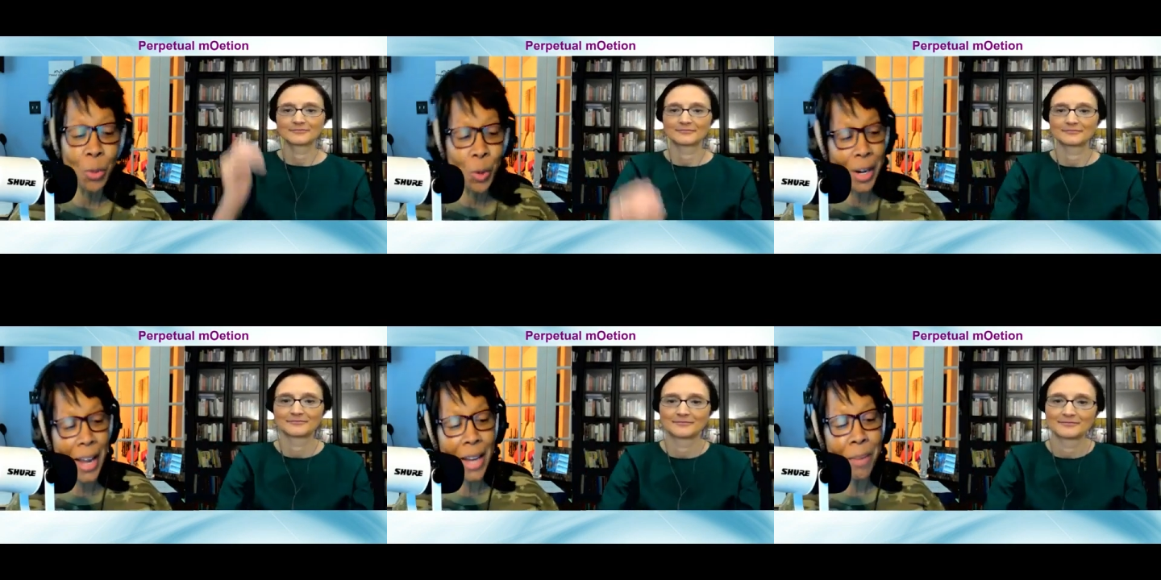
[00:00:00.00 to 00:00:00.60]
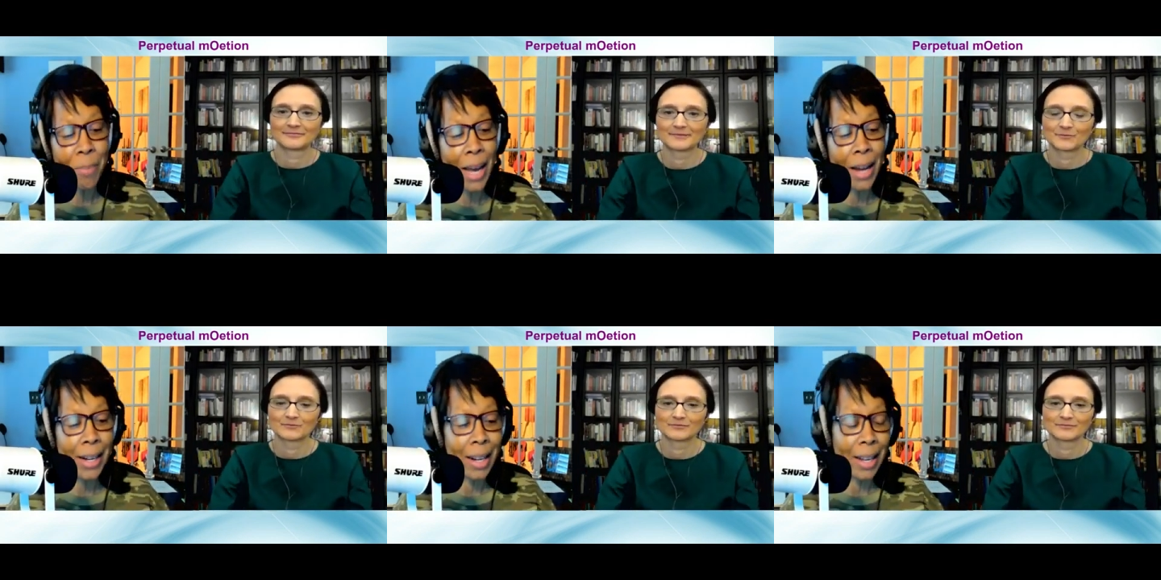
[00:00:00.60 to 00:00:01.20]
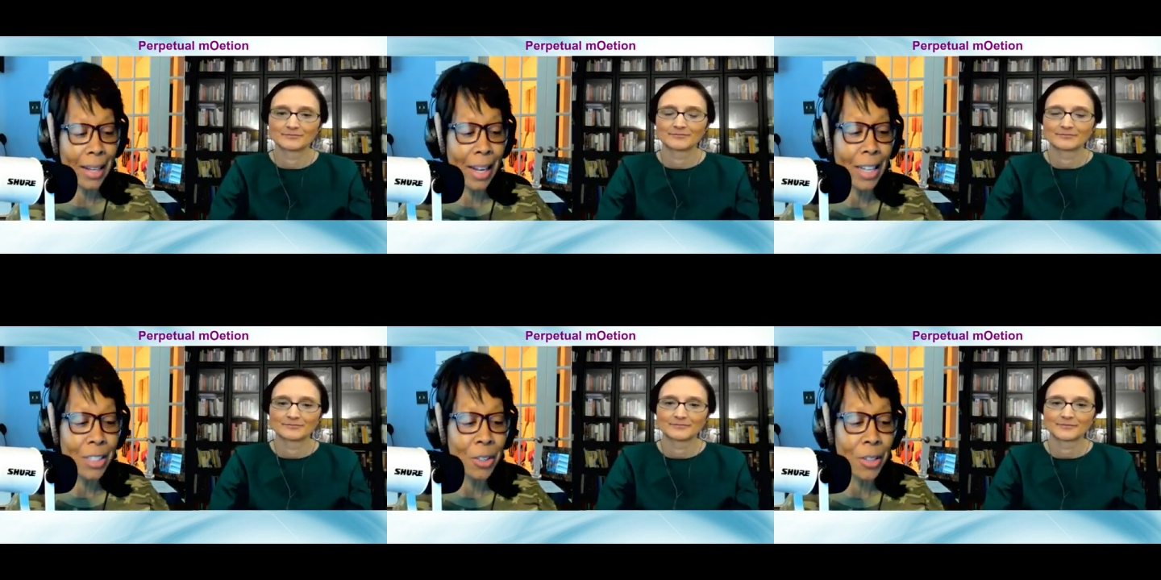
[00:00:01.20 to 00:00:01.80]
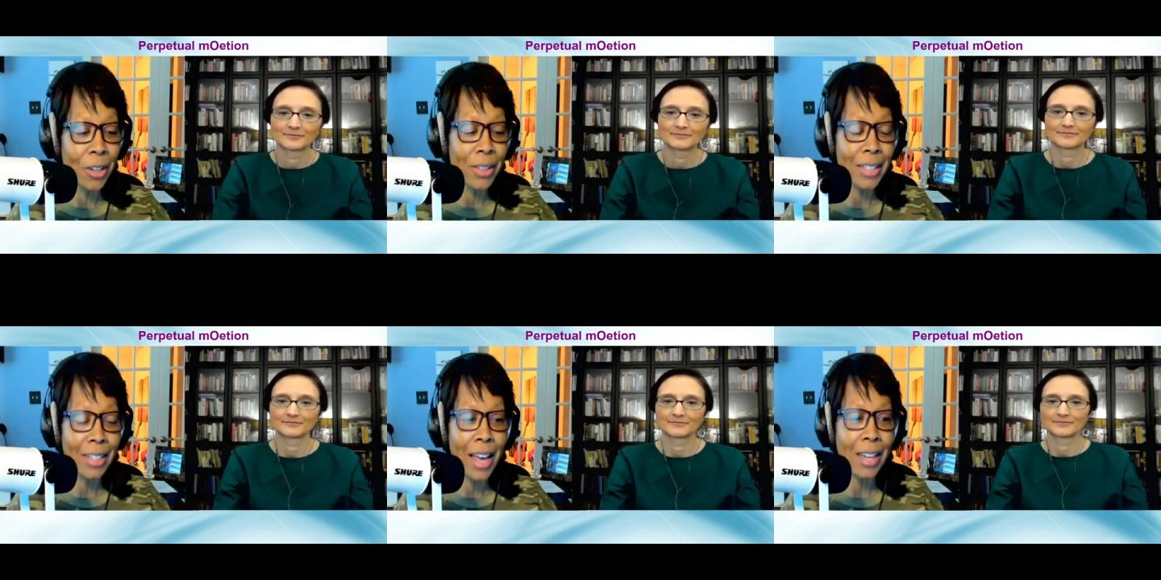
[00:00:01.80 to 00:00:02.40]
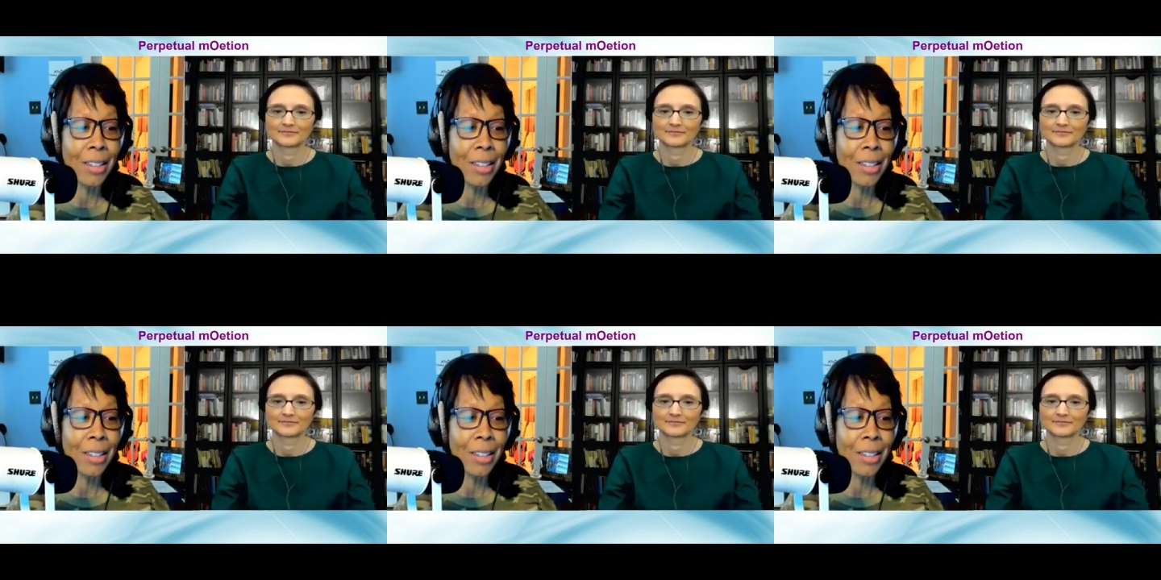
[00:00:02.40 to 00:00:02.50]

Speaker 1: to get the word out about it. And as you know,